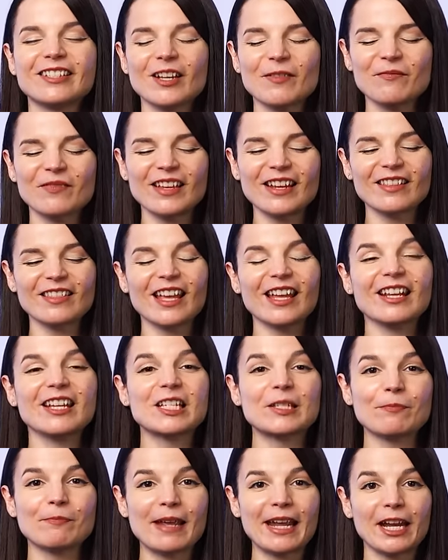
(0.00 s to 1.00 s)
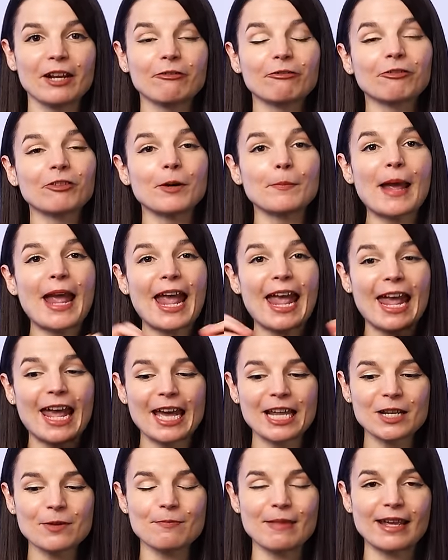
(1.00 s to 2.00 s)
something that is made from
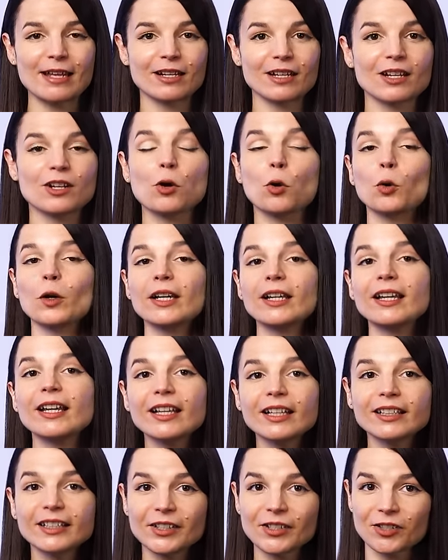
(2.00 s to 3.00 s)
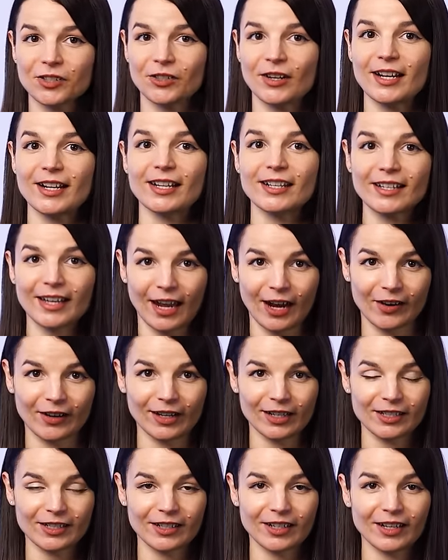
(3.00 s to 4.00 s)
animated or illustrated
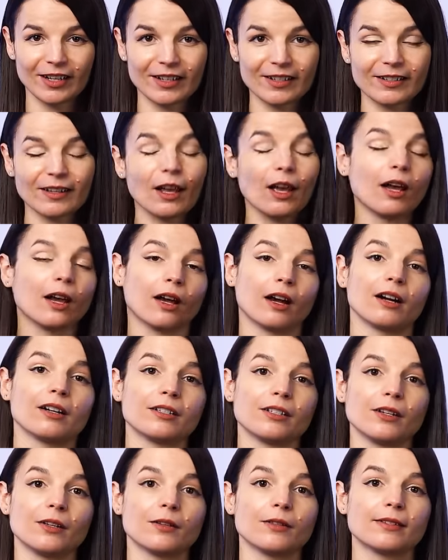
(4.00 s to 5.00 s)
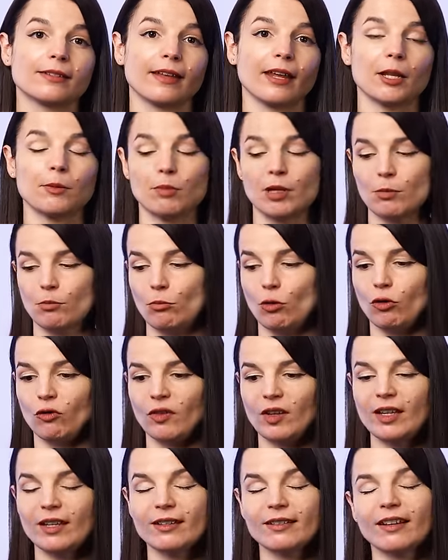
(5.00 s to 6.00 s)
characters. Cartoons can be
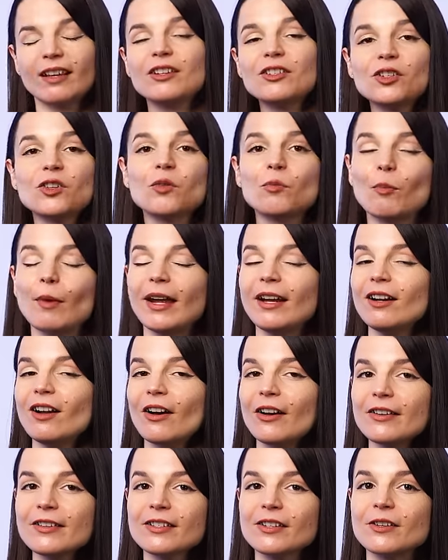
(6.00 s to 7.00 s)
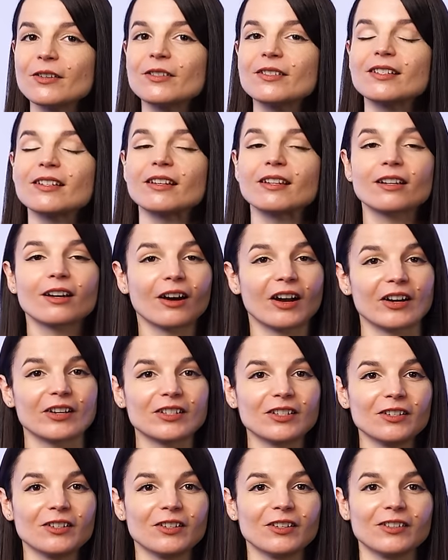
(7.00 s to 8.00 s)
movies, and you might also see
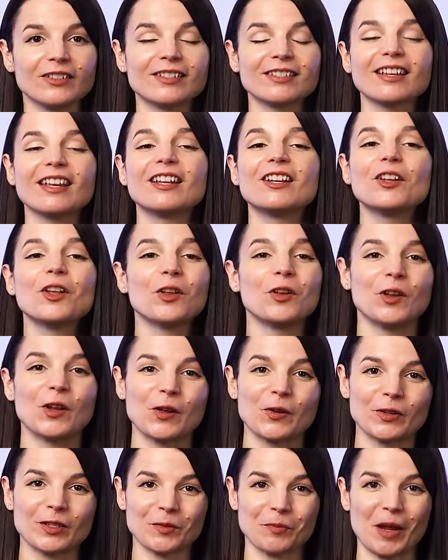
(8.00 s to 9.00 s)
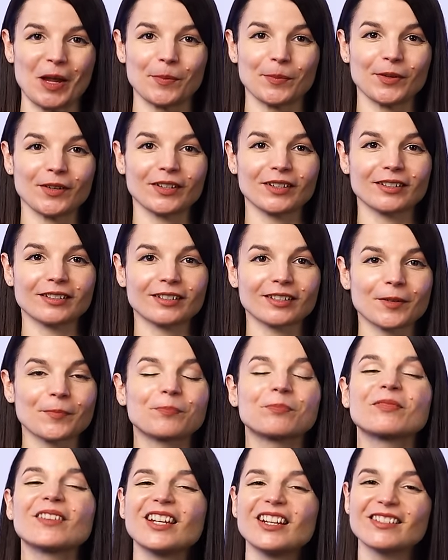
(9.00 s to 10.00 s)
cartoons in newspapers.
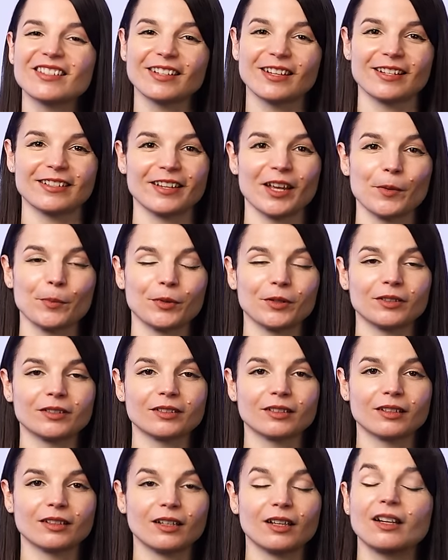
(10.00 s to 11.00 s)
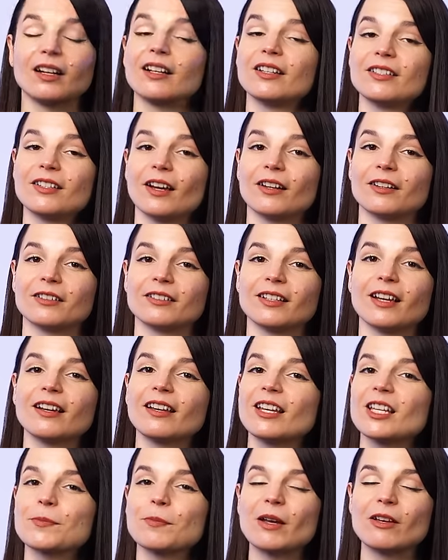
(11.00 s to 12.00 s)
Here's an example. Donald Duck
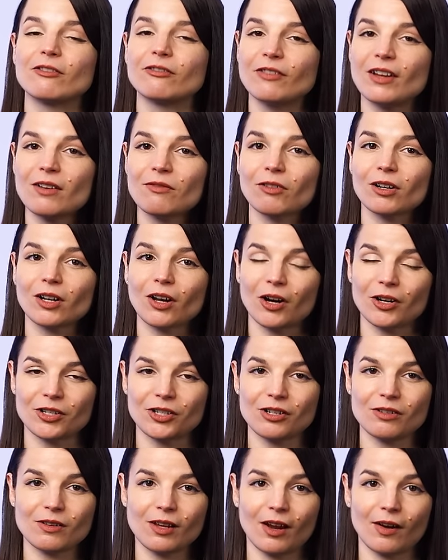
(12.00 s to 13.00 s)
is my favorite cartoon